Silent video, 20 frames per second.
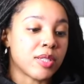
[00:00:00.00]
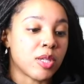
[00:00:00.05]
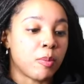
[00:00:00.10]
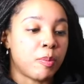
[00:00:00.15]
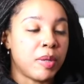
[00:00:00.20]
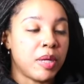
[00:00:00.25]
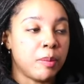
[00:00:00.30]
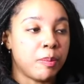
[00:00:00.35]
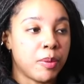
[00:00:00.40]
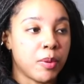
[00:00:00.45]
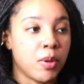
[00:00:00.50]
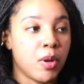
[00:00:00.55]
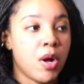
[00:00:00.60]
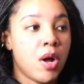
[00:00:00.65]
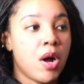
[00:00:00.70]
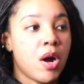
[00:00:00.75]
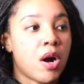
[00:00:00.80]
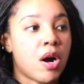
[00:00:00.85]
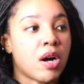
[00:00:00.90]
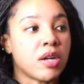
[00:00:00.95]
So people
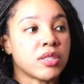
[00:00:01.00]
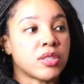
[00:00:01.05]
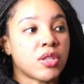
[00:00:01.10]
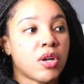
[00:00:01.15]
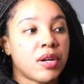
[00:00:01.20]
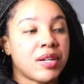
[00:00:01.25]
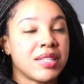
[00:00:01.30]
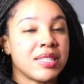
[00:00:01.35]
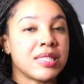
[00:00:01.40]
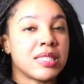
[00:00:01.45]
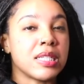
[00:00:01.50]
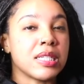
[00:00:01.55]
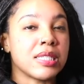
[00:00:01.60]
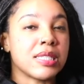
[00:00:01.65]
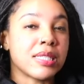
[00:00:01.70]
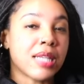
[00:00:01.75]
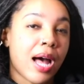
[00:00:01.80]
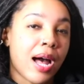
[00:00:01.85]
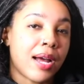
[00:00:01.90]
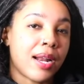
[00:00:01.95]
are starting to
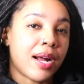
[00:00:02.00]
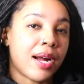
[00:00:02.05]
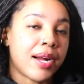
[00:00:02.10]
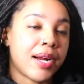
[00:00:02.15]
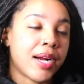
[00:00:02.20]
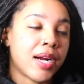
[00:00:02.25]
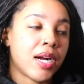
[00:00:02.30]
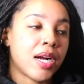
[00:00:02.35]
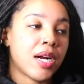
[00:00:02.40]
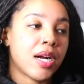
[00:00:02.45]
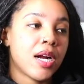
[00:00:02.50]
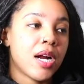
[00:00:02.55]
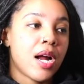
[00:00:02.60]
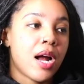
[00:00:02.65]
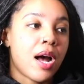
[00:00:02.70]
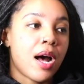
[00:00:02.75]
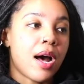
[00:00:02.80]
side eye her.